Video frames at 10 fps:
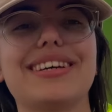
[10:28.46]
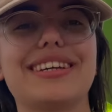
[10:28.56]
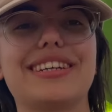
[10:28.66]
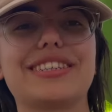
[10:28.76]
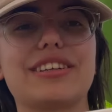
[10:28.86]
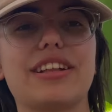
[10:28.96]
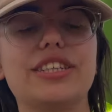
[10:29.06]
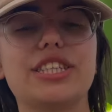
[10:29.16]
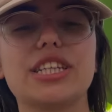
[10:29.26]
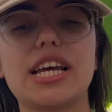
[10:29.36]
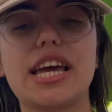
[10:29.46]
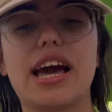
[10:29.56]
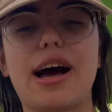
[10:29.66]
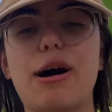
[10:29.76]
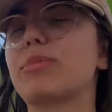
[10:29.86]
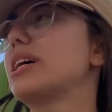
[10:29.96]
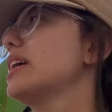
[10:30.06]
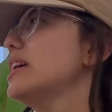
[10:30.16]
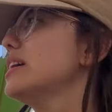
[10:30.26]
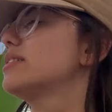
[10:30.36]
Here's our lunch. I'm
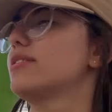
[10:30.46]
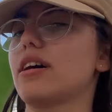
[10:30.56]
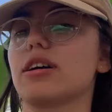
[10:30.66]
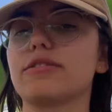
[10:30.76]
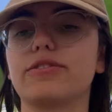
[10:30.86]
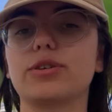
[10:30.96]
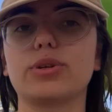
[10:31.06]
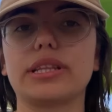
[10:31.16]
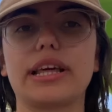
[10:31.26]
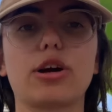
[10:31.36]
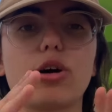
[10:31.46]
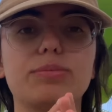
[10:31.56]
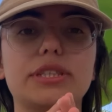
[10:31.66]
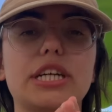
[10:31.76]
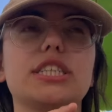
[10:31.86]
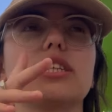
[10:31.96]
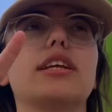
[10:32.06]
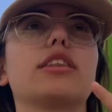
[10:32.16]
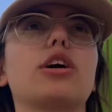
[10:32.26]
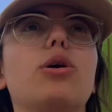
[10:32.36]
gonna eat our food and then go upstairs and
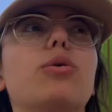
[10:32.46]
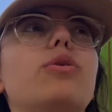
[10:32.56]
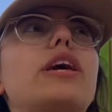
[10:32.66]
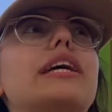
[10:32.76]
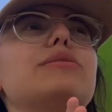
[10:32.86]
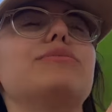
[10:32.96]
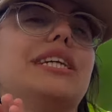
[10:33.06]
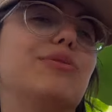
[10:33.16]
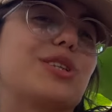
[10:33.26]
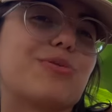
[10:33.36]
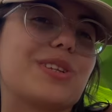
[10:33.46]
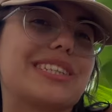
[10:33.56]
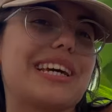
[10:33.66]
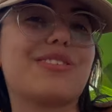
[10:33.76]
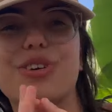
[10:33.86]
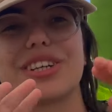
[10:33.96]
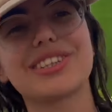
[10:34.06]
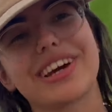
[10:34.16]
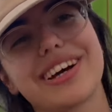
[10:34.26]
then go get some tea, which I'm really excited for. See ya.